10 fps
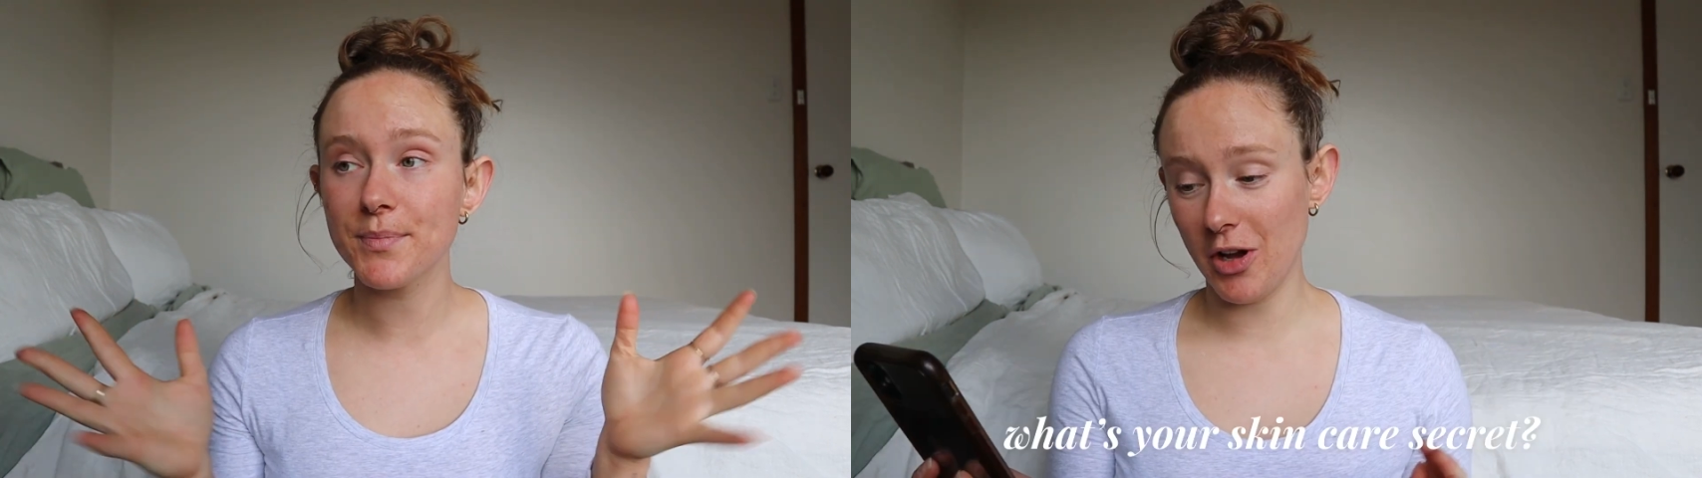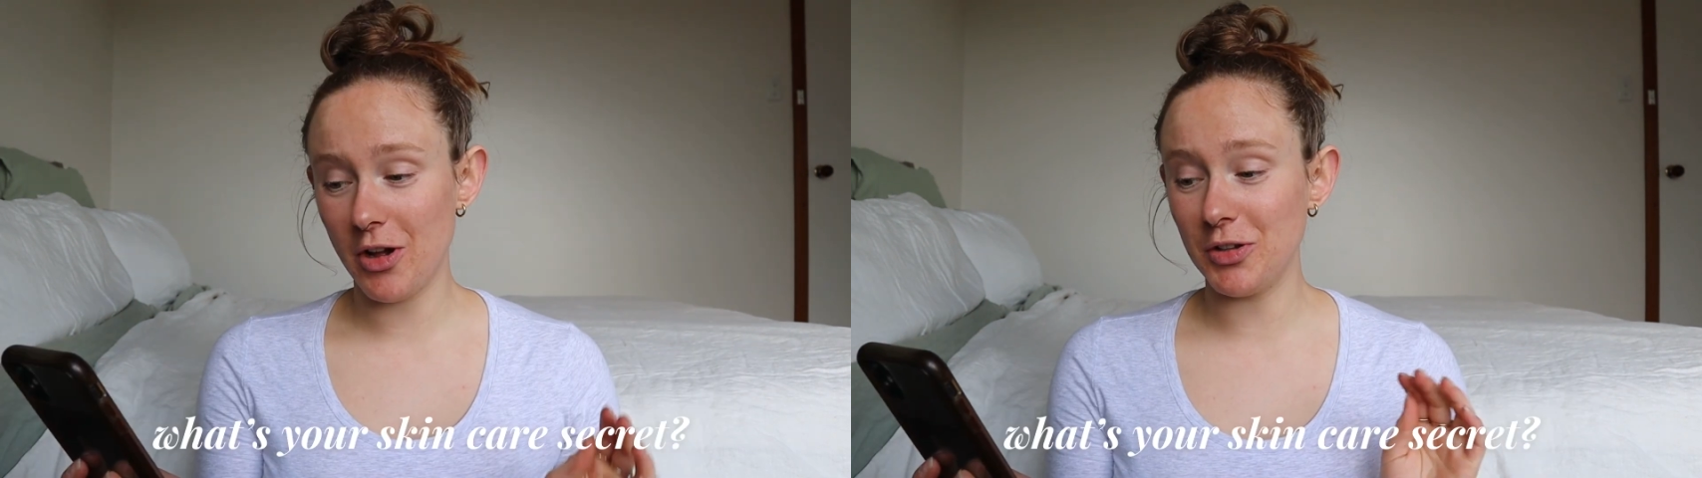
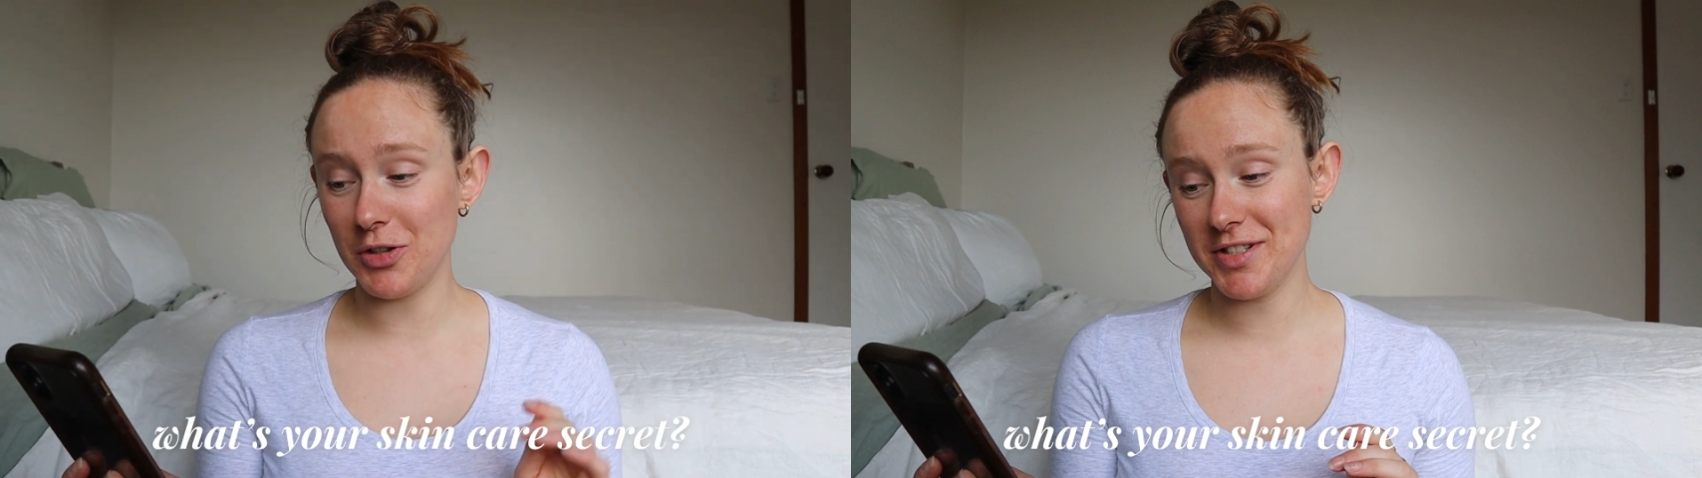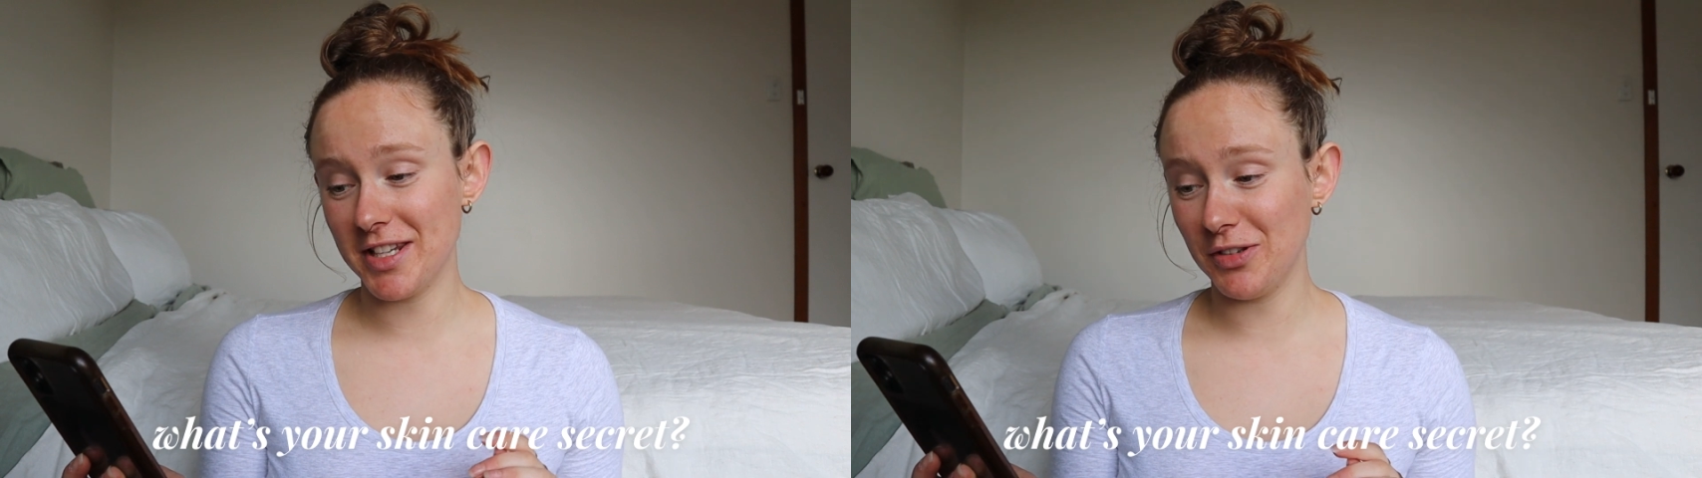Girl,
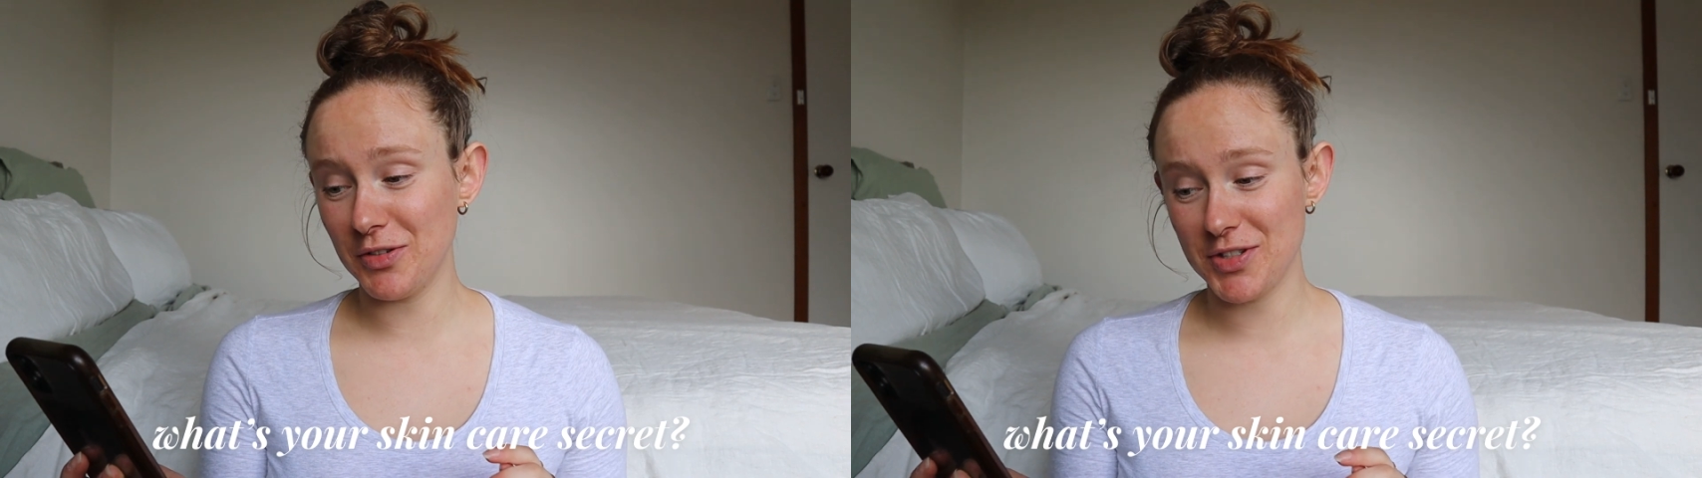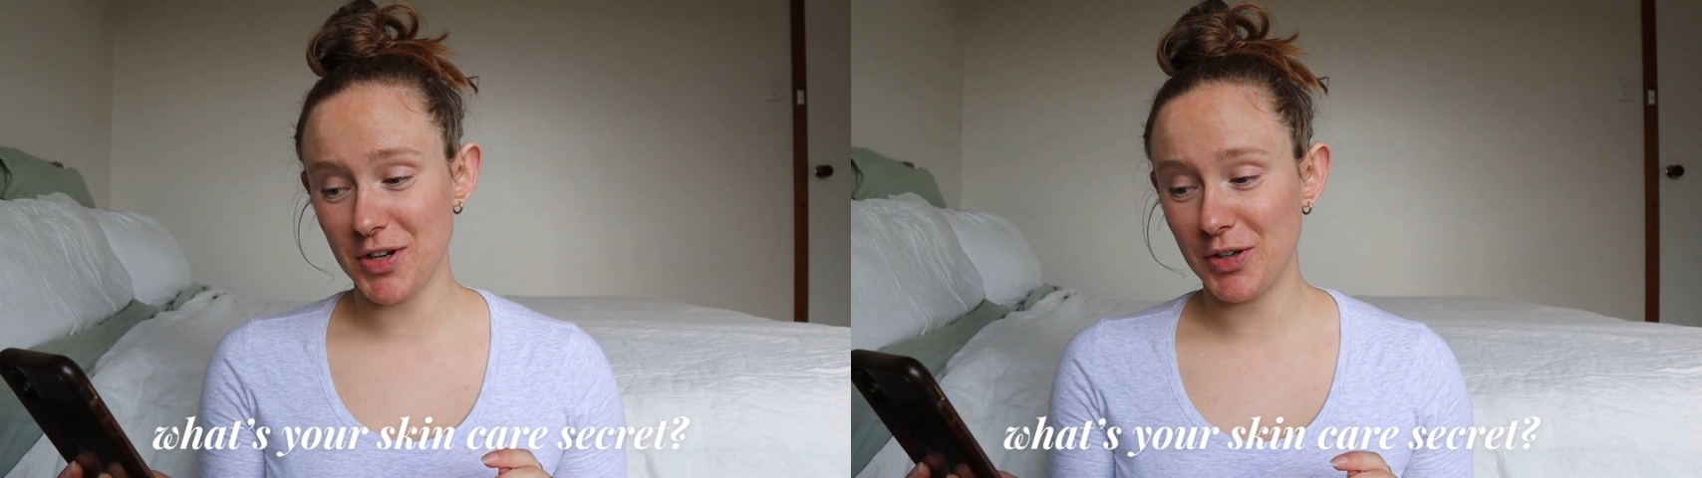your skin
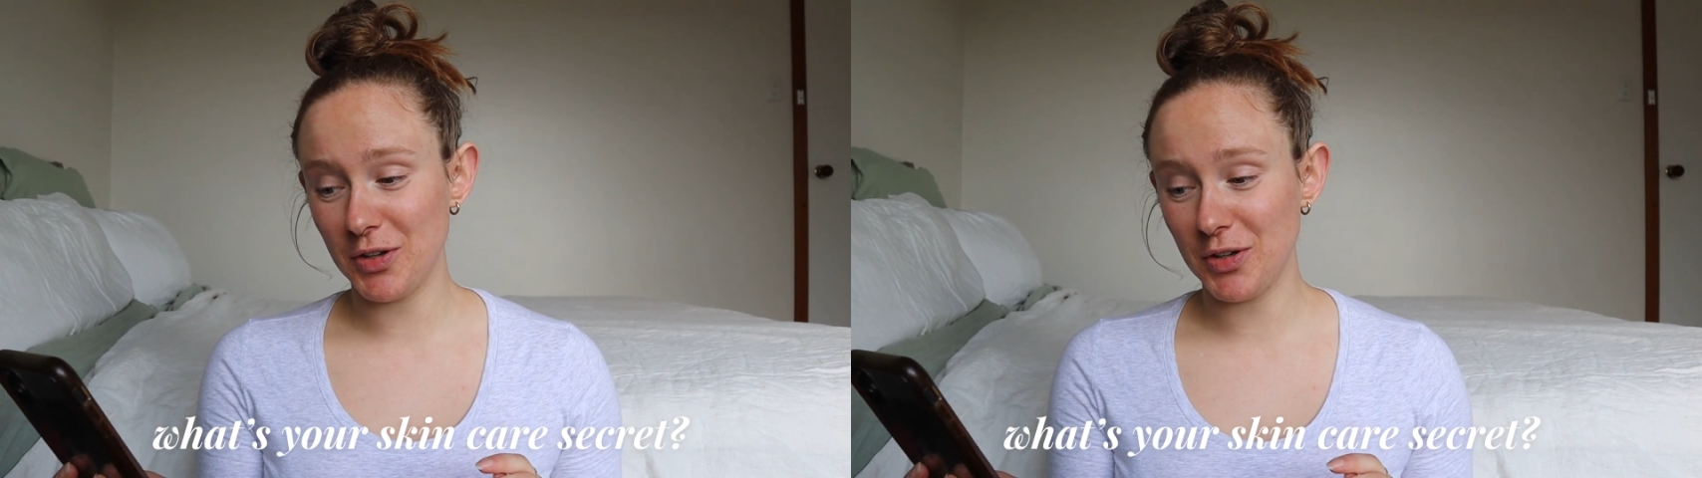looks so